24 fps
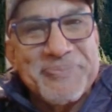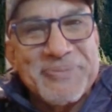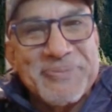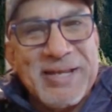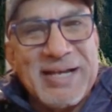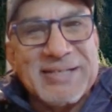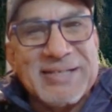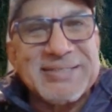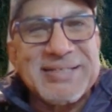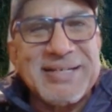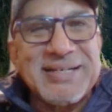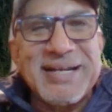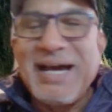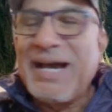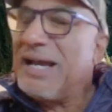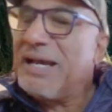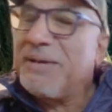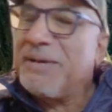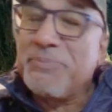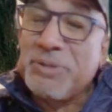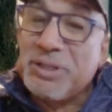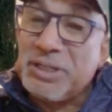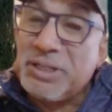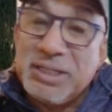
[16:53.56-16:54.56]
I said, "And I
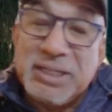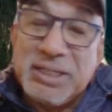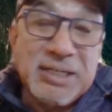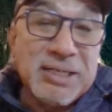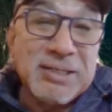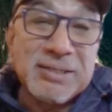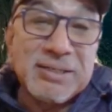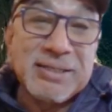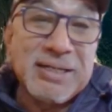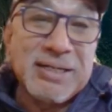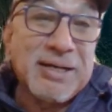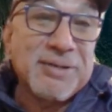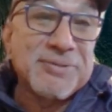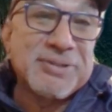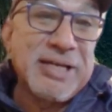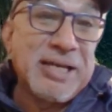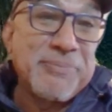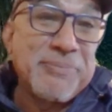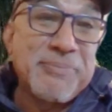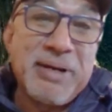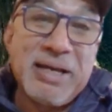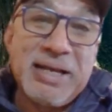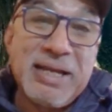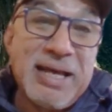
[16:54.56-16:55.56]
am clear that I'll
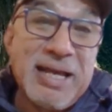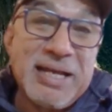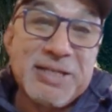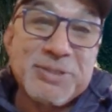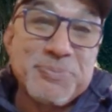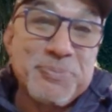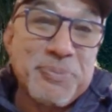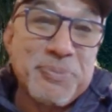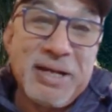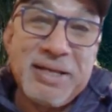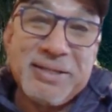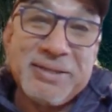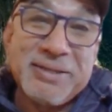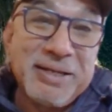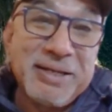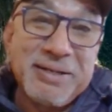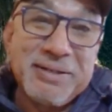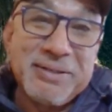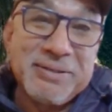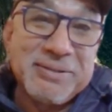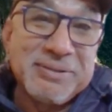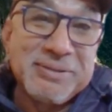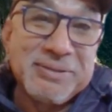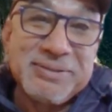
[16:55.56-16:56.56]
take my last breath
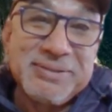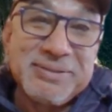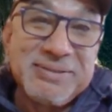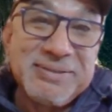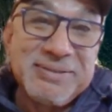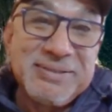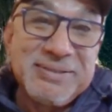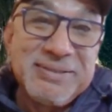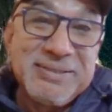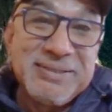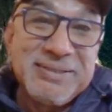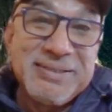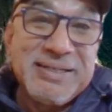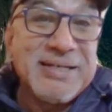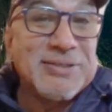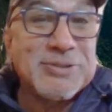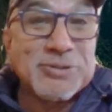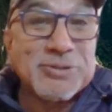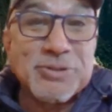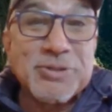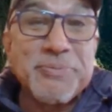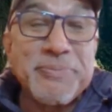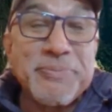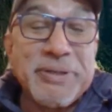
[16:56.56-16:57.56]
here, and
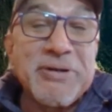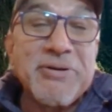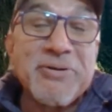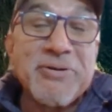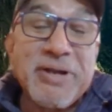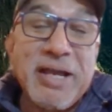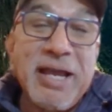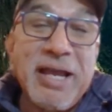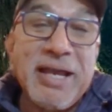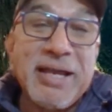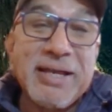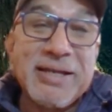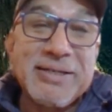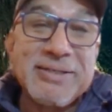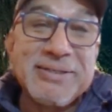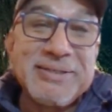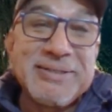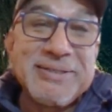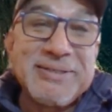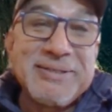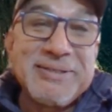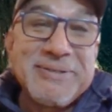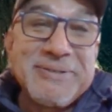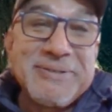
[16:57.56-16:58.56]
it's going to be okay."
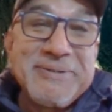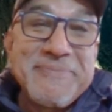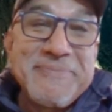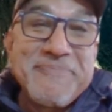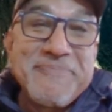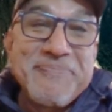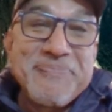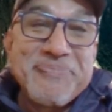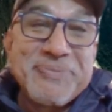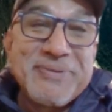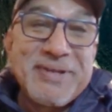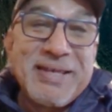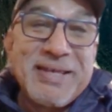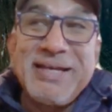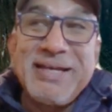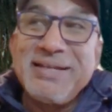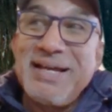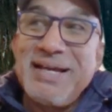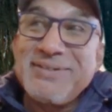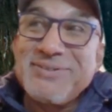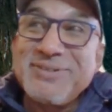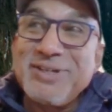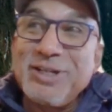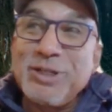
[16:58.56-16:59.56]
And
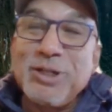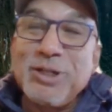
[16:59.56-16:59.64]
that's a